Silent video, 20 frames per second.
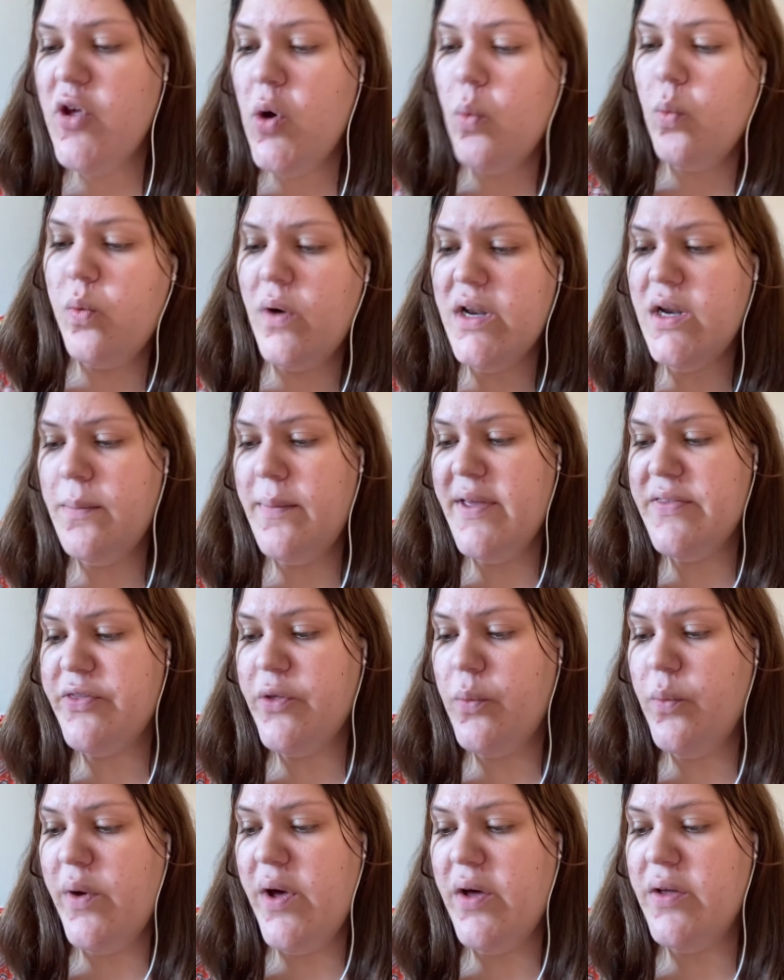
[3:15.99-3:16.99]
Wanna make
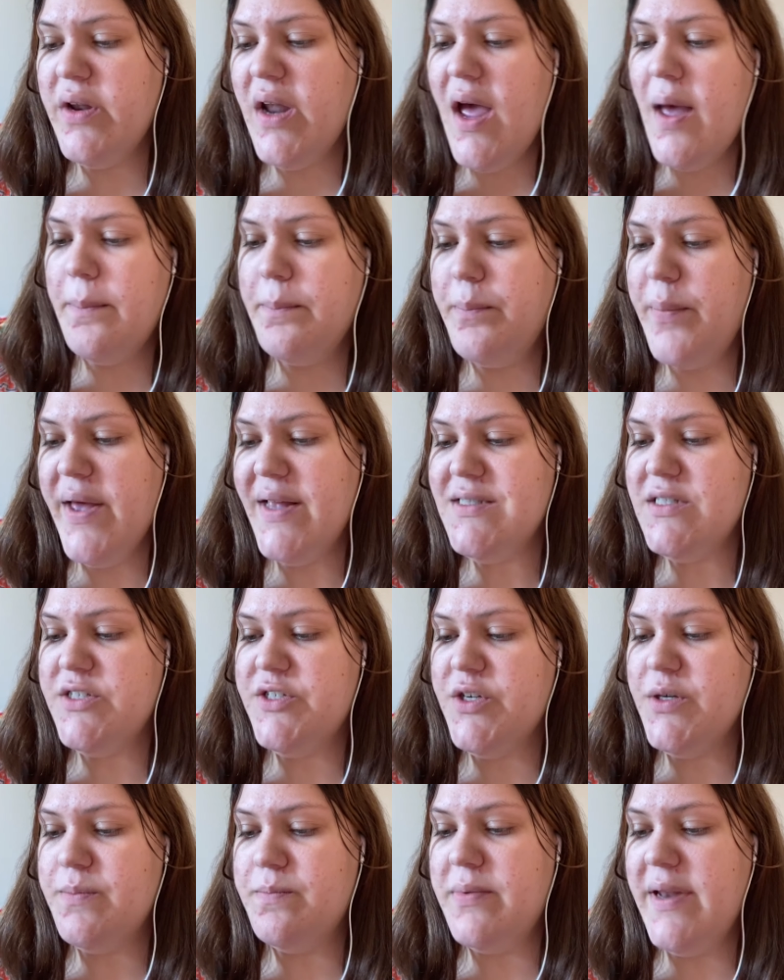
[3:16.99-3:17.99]
the world a
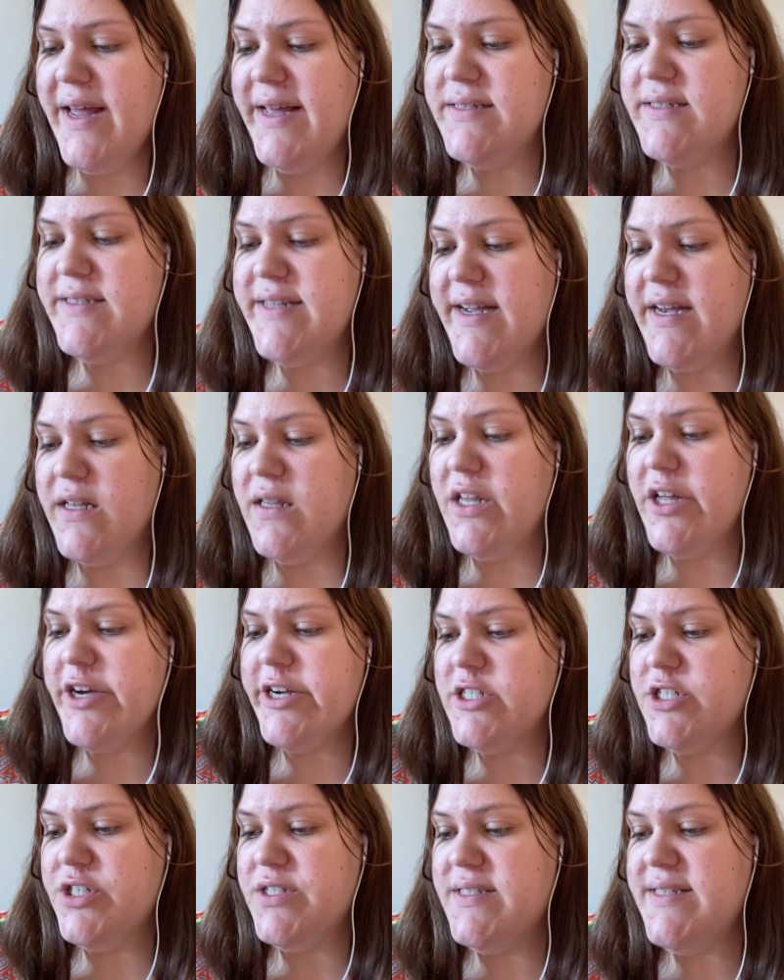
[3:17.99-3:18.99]
better place? Take a look
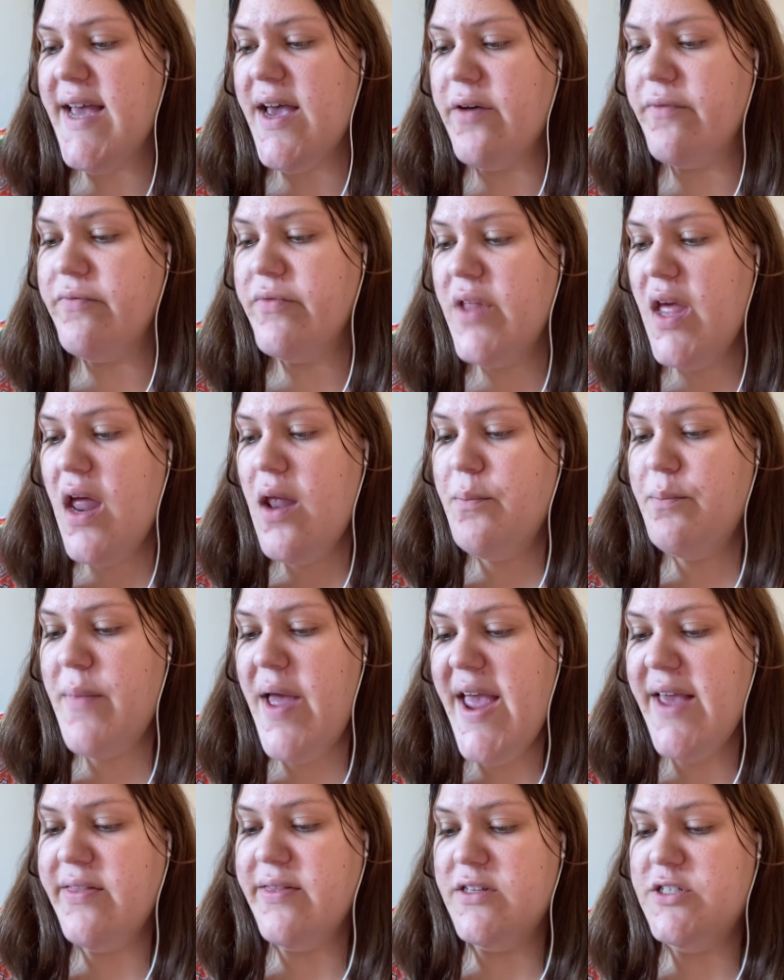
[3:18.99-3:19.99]
at yourself,
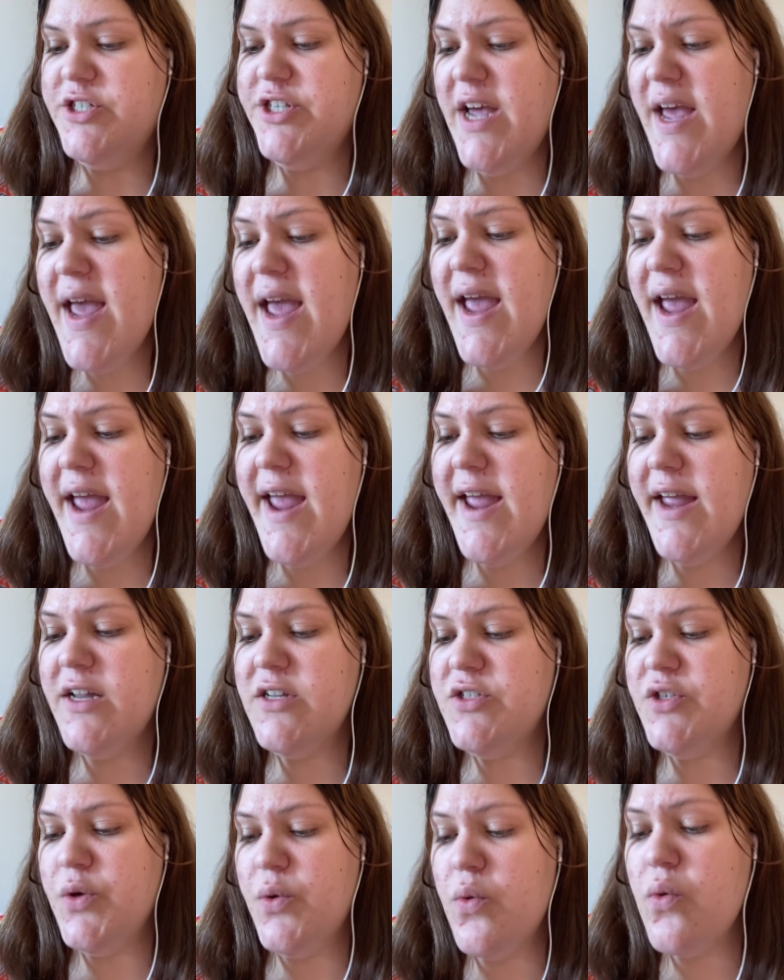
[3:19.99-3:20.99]
make the
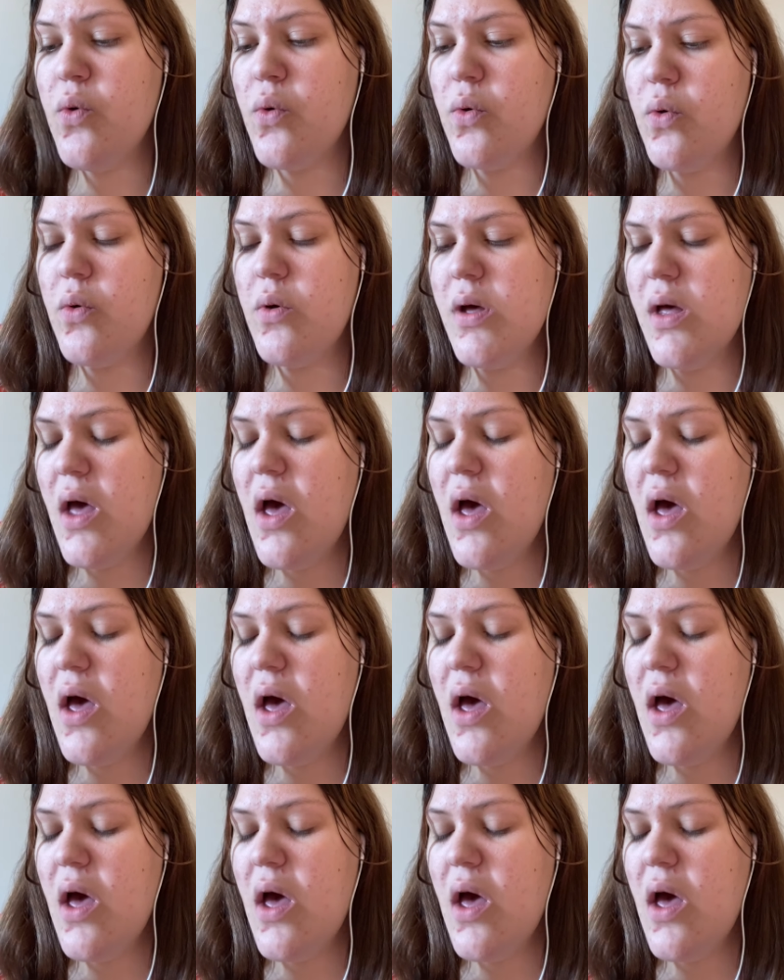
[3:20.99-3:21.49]
change. Ooh,